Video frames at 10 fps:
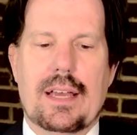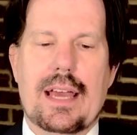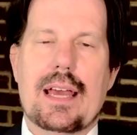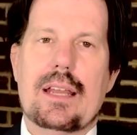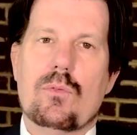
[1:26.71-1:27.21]

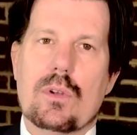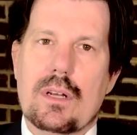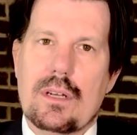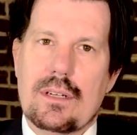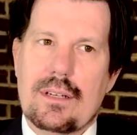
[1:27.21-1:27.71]
And
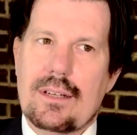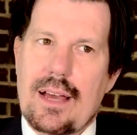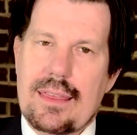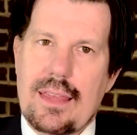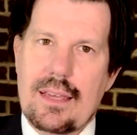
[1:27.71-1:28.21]

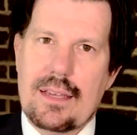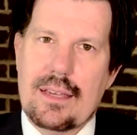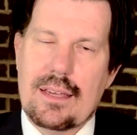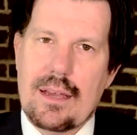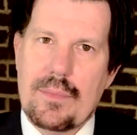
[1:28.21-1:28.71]
I
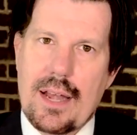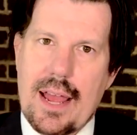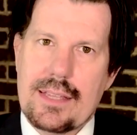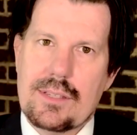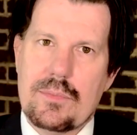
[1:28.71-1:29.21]
think I'm going to
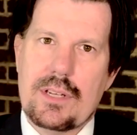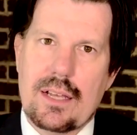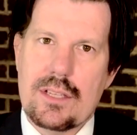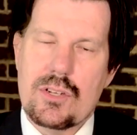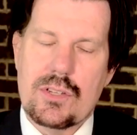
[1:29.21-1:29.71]
add some
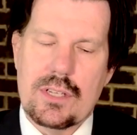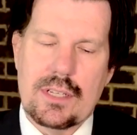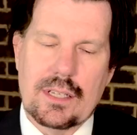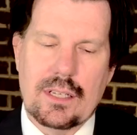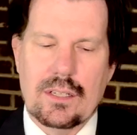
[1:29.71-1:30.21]
challenges as
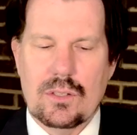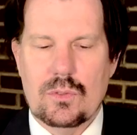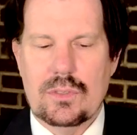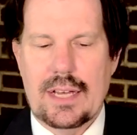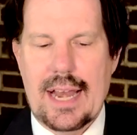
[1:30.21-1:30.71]
I go
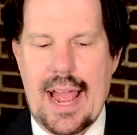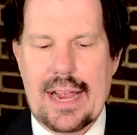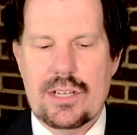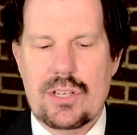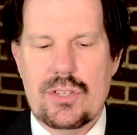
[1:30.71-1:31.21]
and
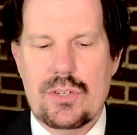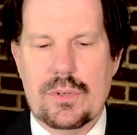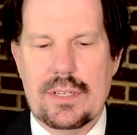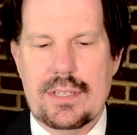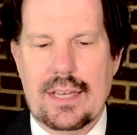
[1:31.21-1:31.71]
actions you
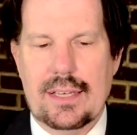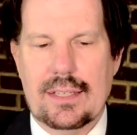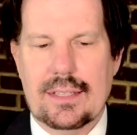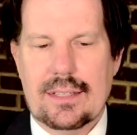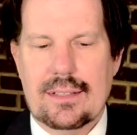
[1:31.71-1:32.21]
can
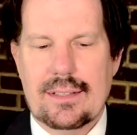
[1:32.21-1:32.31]
take